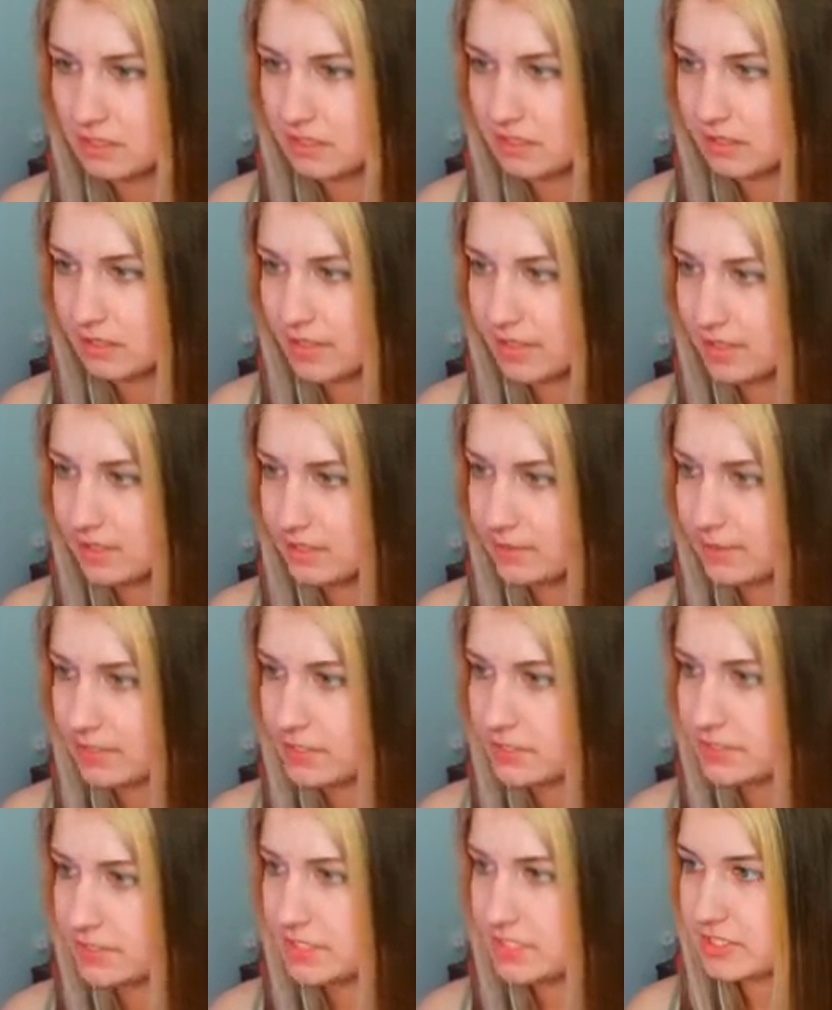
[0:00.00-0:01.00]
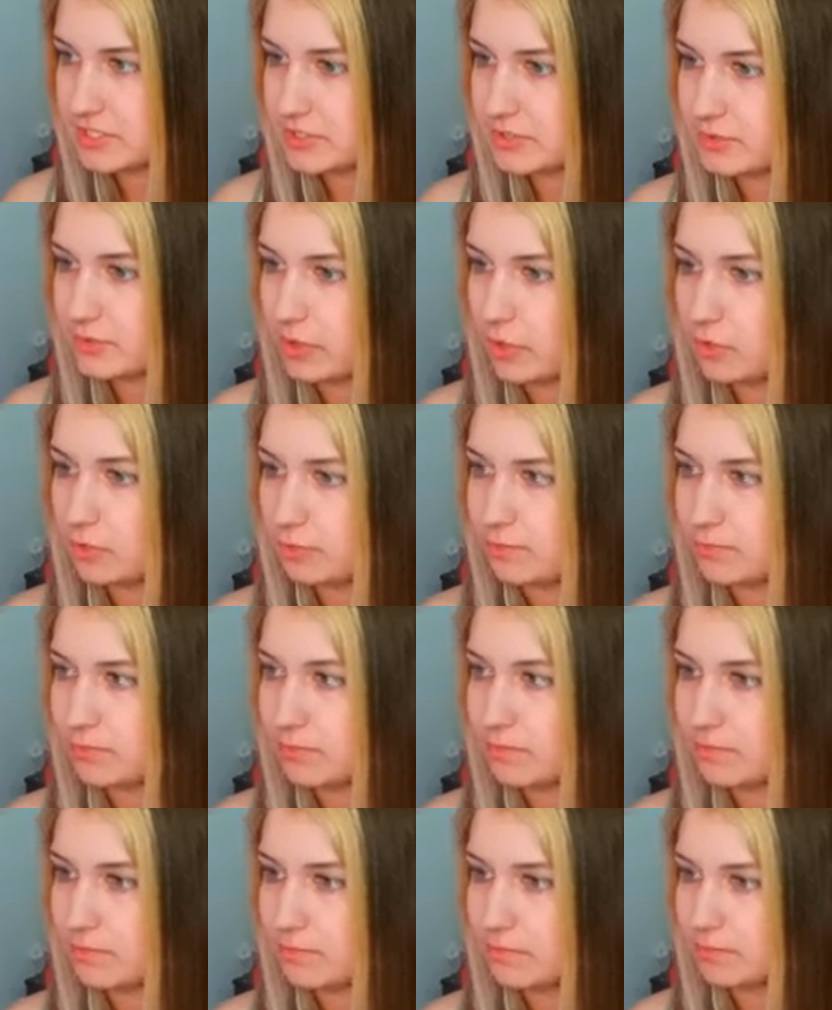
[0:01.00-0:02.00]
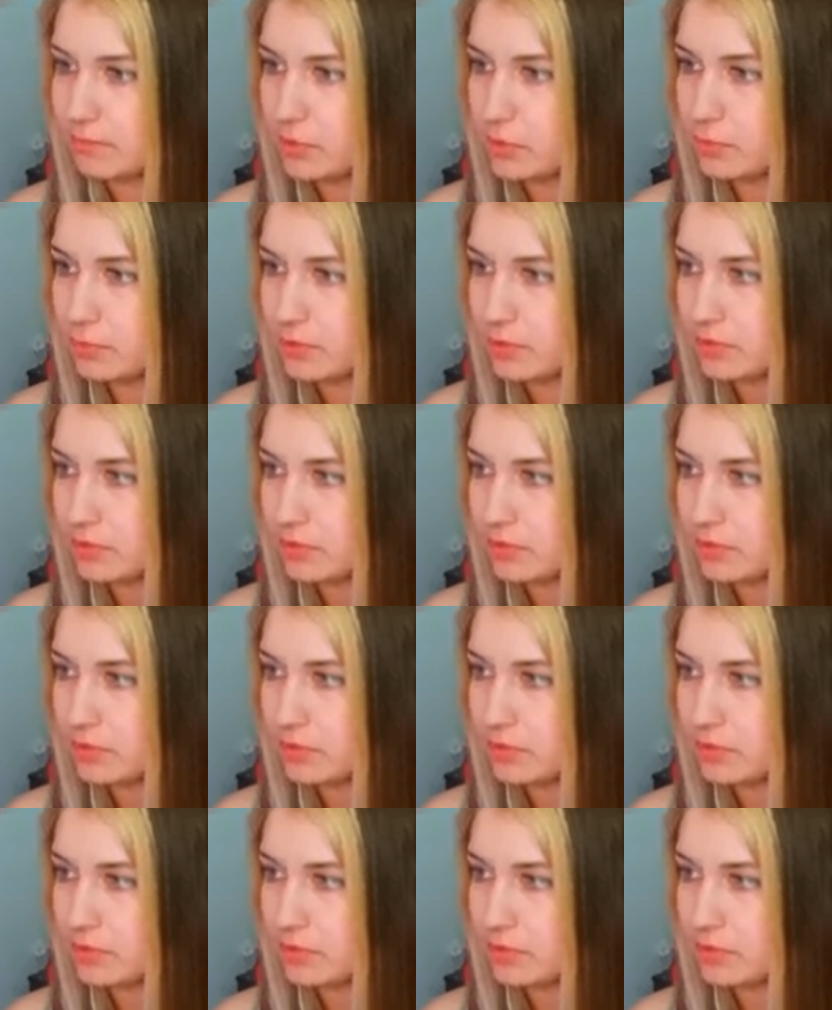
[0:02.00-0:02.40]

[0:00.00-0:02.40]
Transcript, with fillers: Alright, now I just need to- oh! Poop.